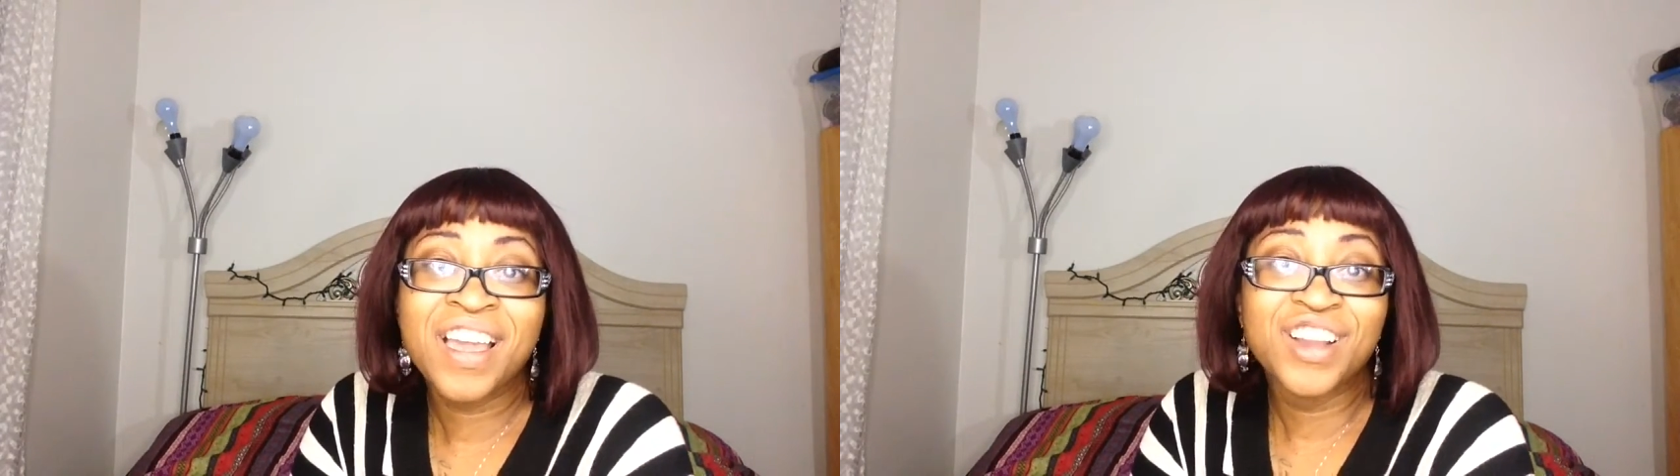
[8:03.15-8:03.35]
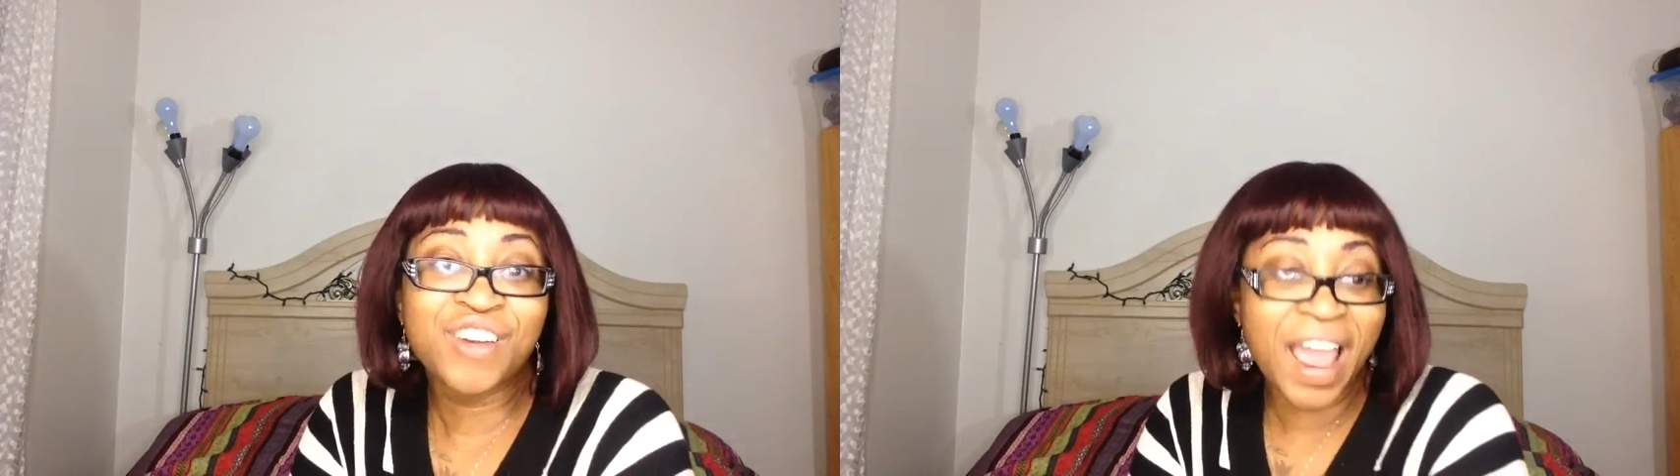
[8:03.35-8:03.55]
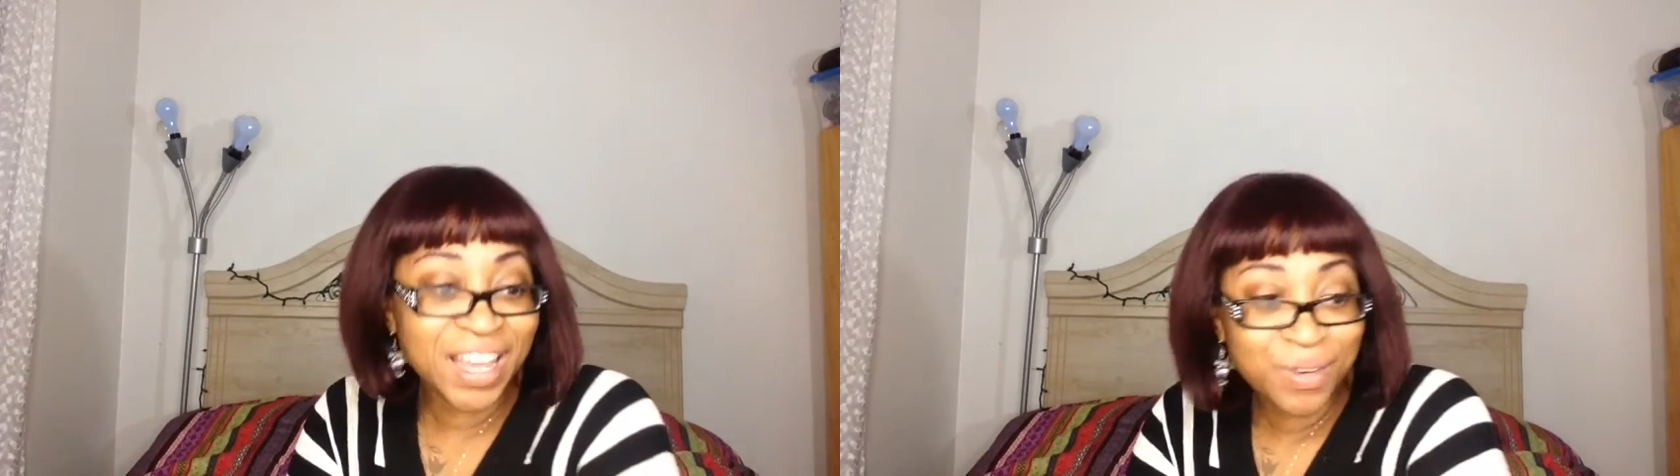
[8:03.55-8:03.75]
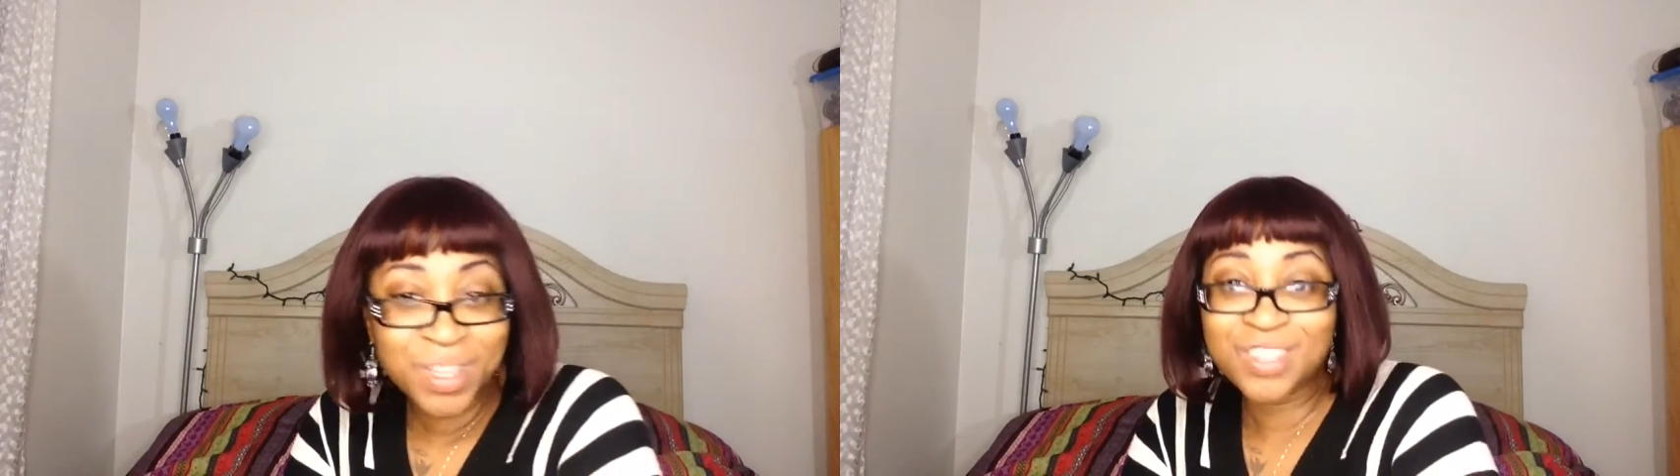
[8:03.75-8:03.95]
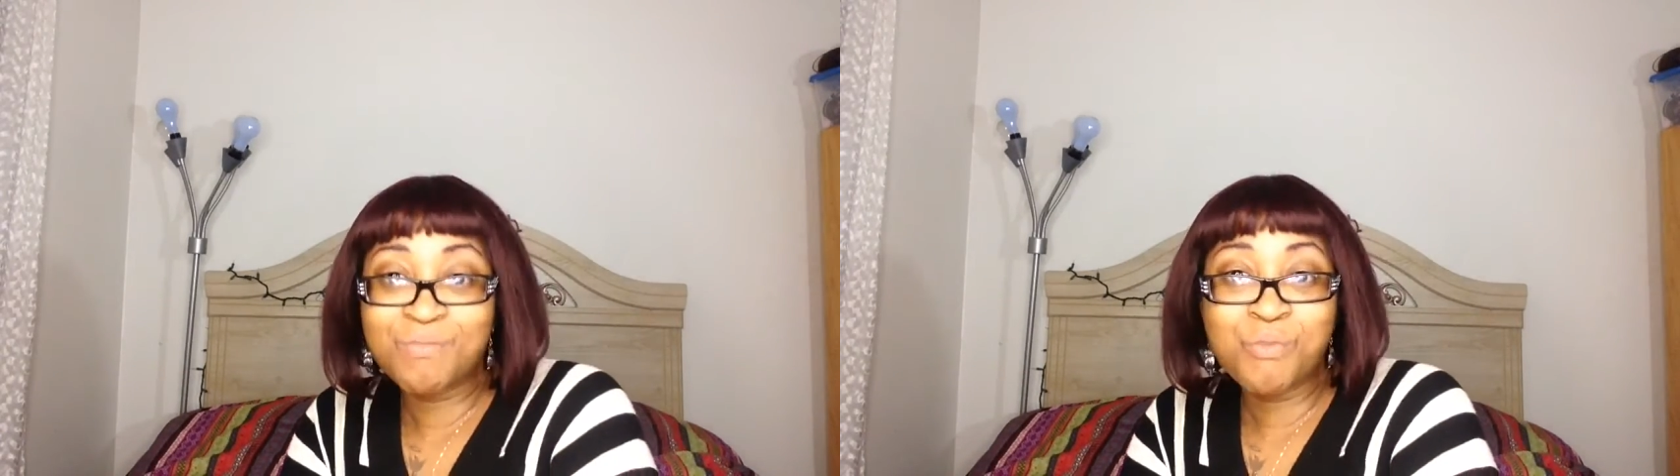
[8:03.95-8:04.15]
Granny
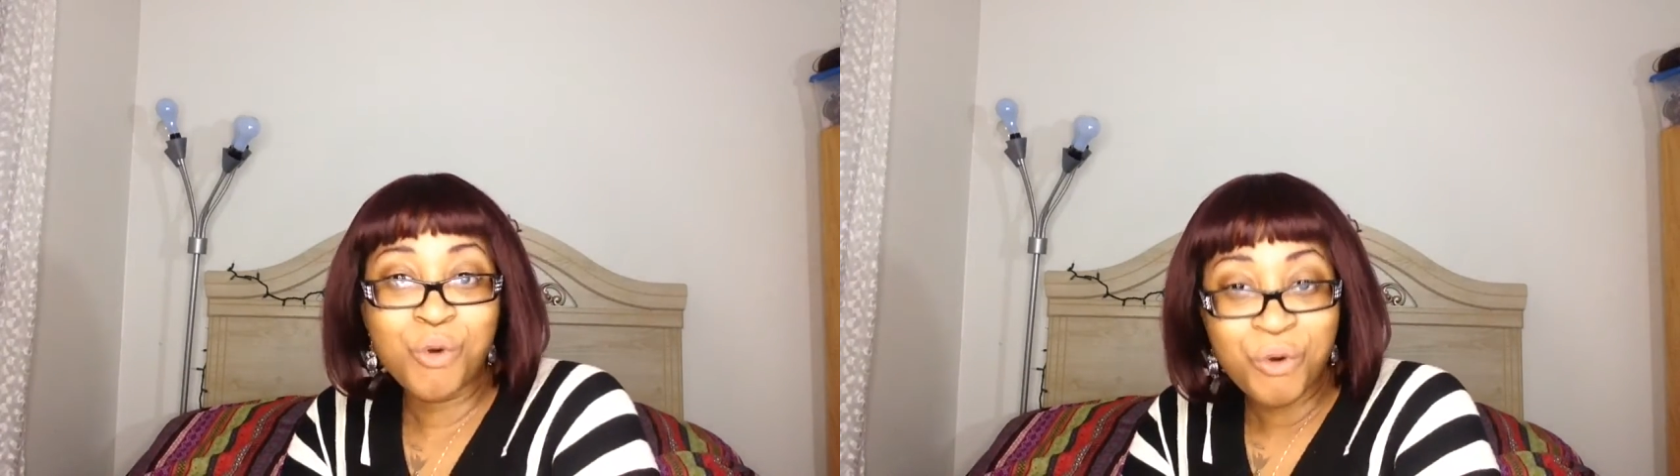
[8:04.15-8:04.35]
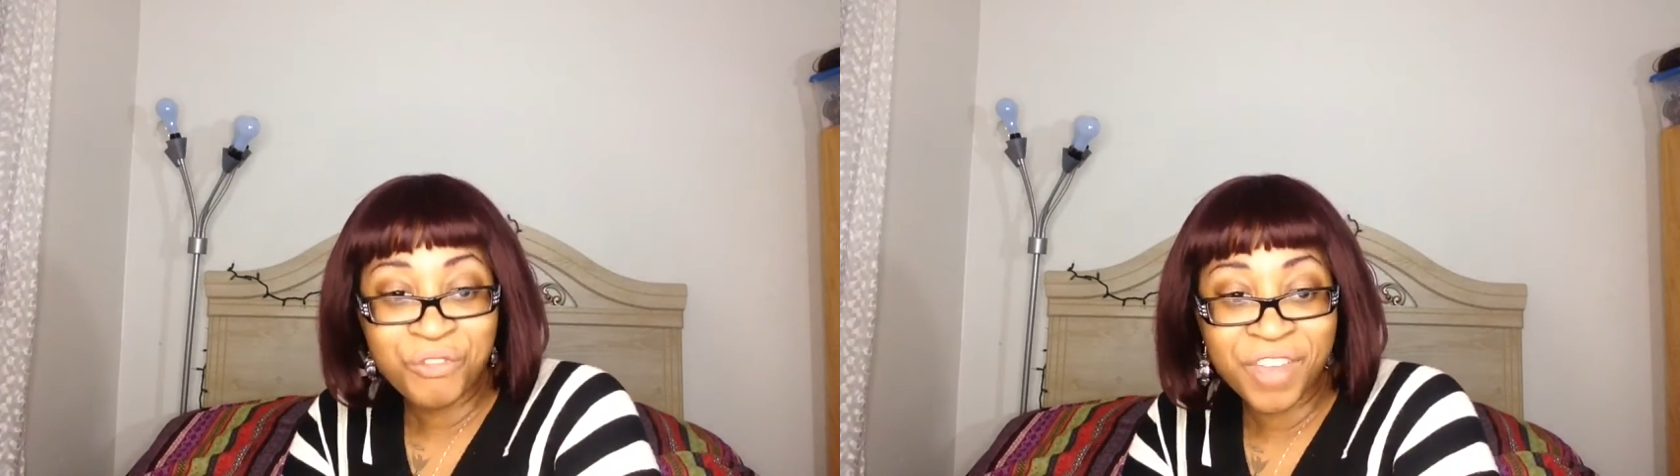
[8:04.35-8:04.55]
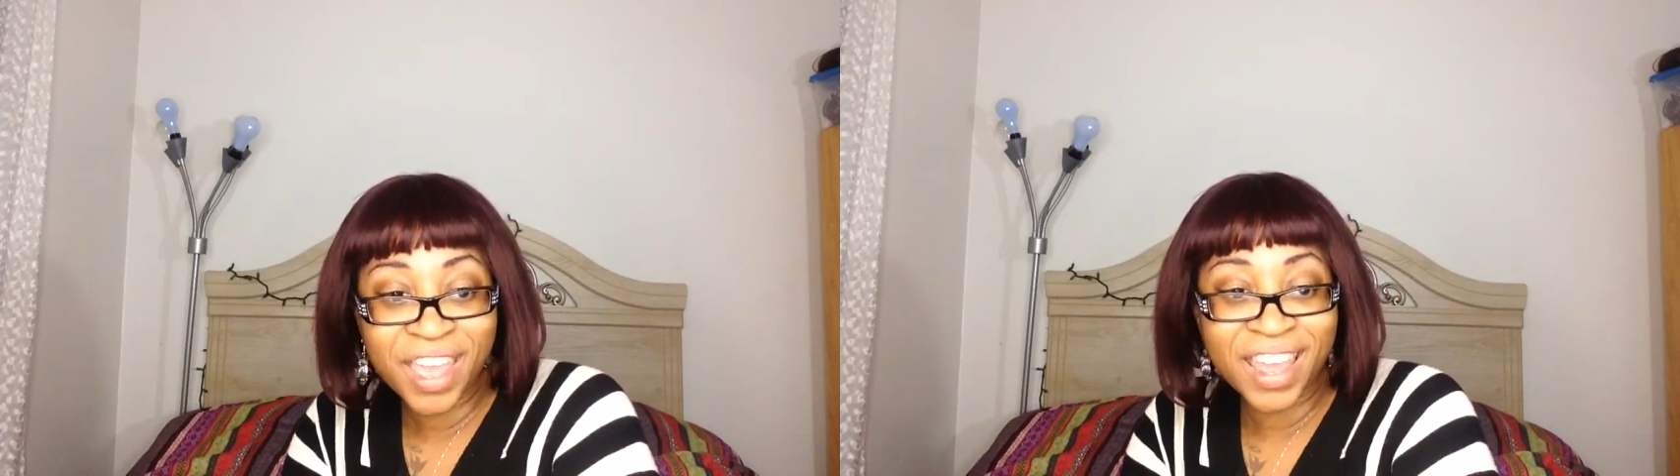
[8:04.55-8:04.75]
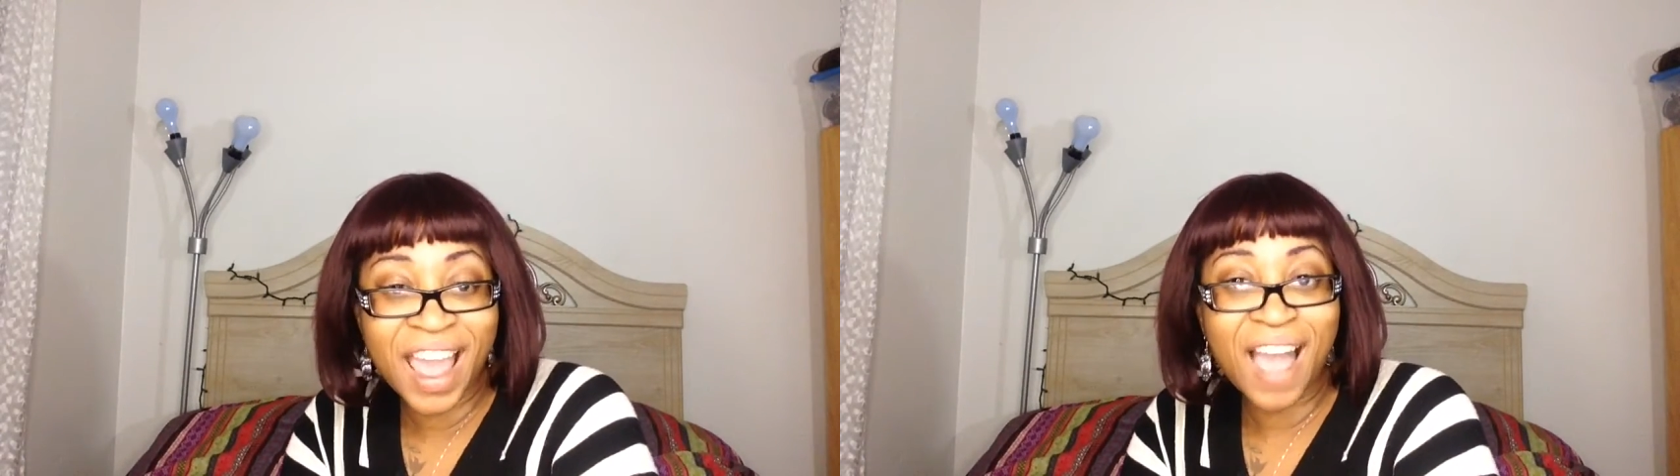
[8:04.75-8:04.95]
was moving.